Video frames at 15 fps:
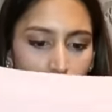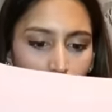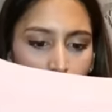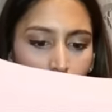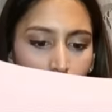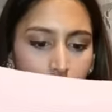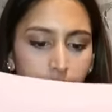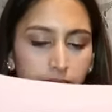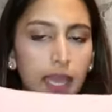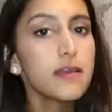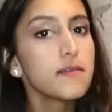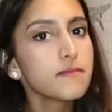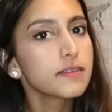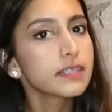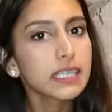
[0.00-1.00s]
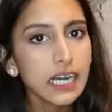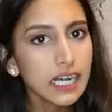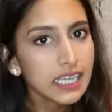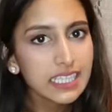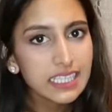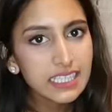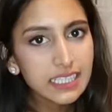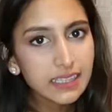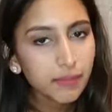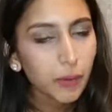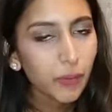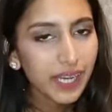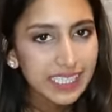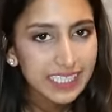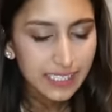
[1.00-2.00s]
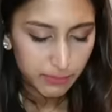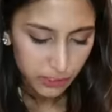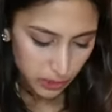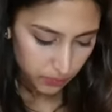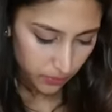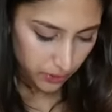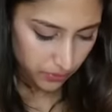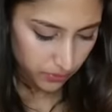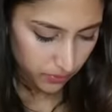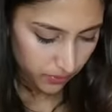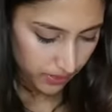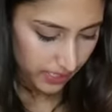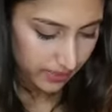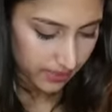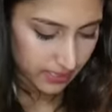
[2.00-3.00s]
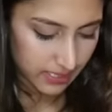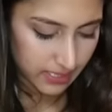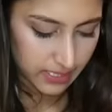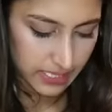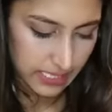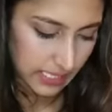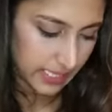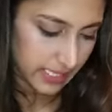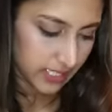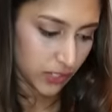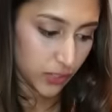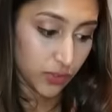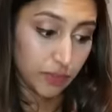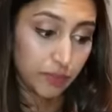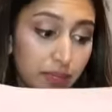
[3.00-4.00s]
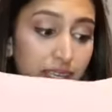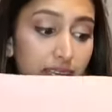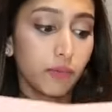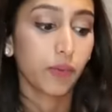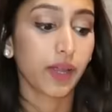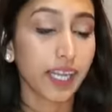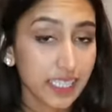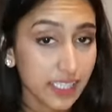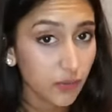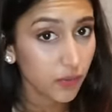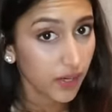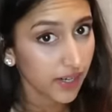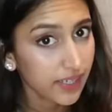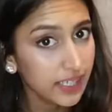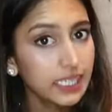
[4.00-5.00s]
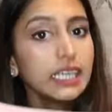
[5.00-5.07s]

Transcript: to emphasize my waist as much as possible, and this clearly doesn't do it. But when I did wear